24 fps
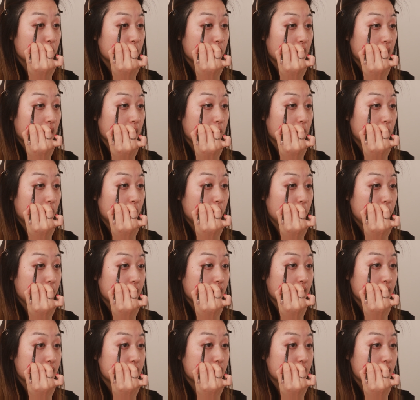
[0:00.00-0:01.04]
but I'm
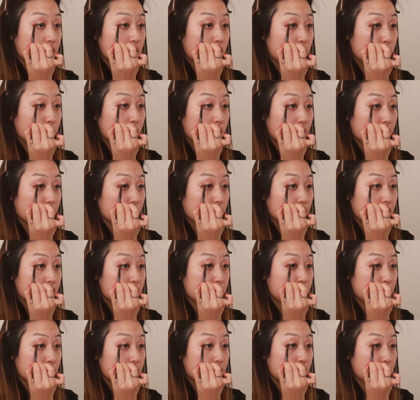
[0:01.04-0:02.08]
hoping it still
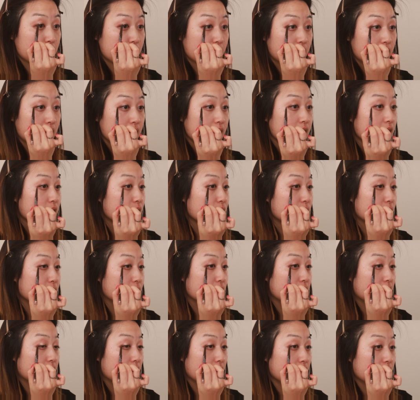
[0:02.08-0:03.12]
works. But she kind of
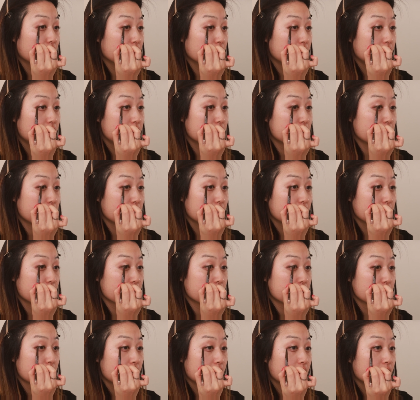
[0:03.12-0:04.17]
colors in
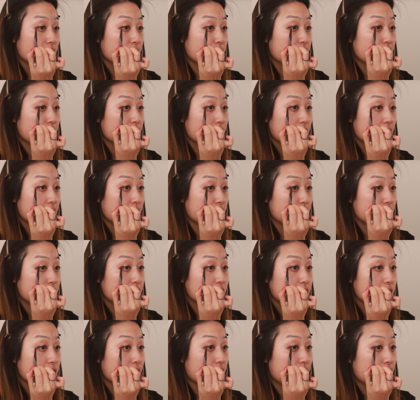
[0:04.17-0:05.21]
this area
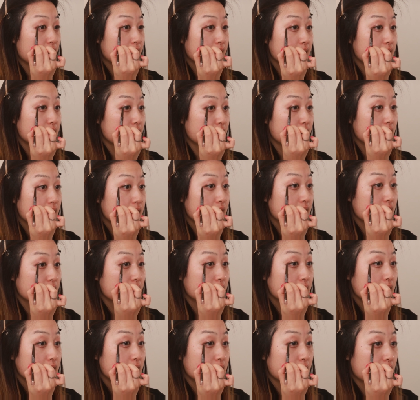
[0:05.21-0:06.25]
and drags it
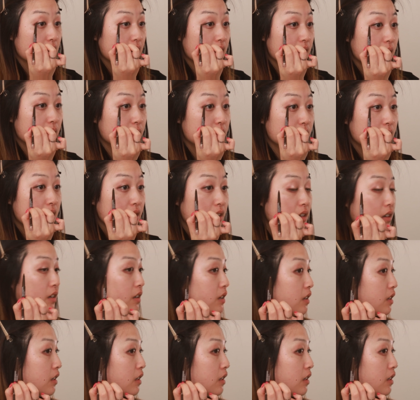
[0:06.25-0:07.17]
down.